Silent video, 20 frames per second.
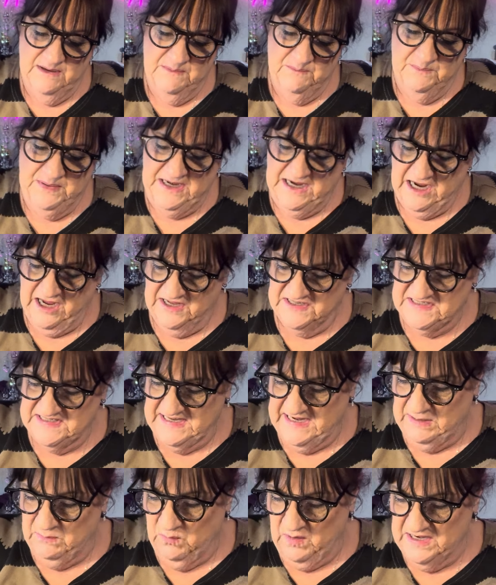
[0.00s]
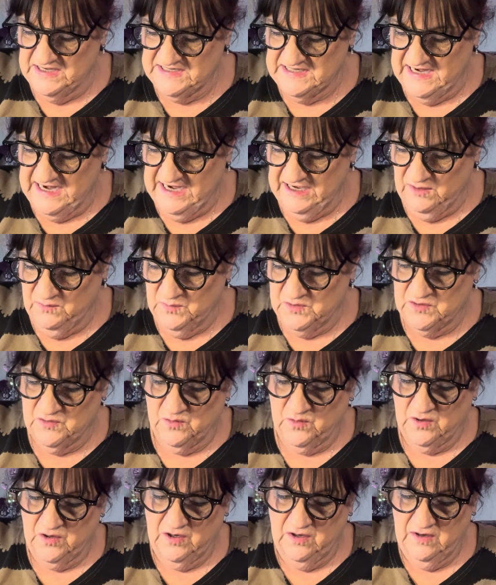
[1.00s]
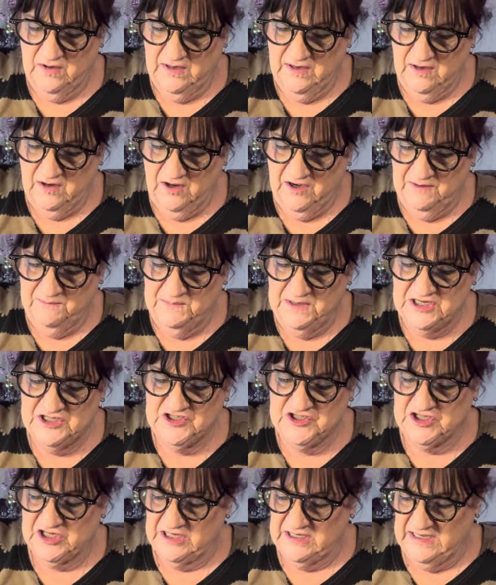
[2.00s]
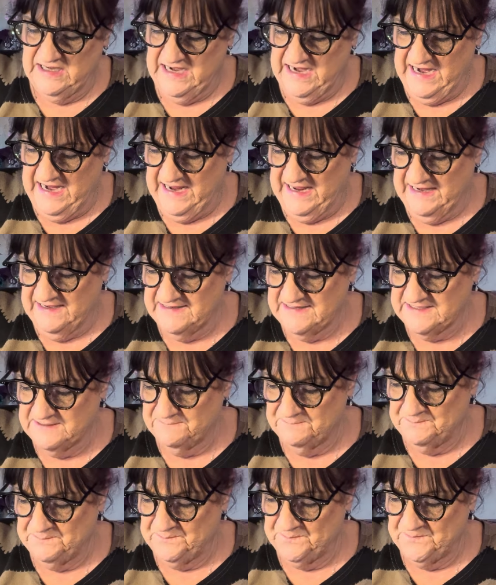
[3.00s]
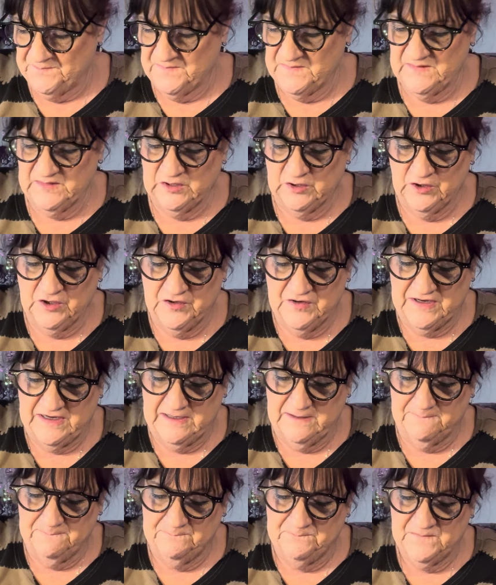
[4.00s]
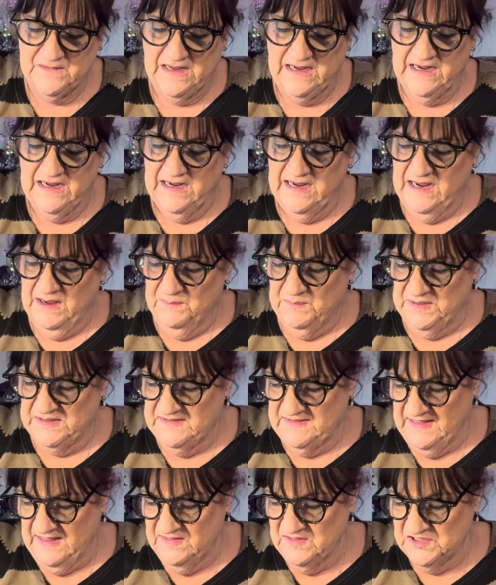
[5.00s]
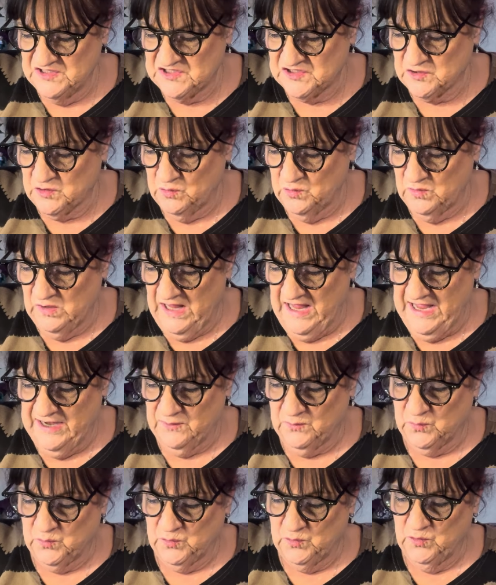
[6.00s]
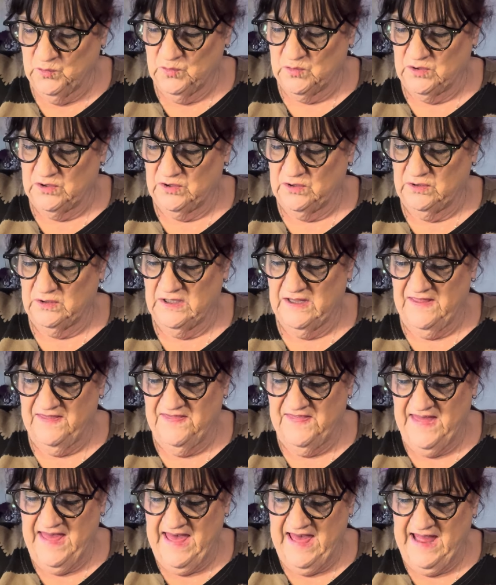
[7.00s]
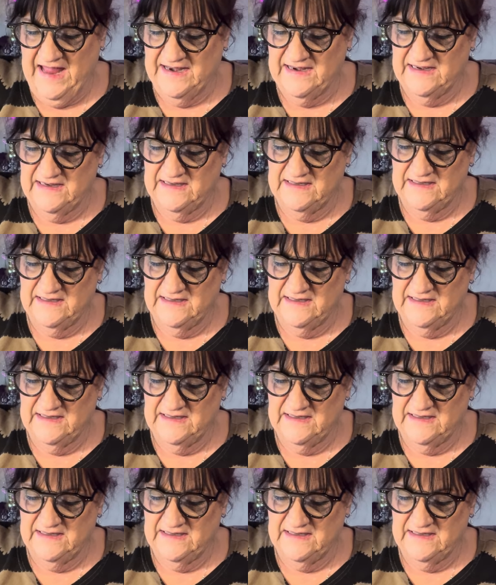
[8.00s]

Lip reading: because he went to Ecuador on a mission and learned it. But then the school had a rule that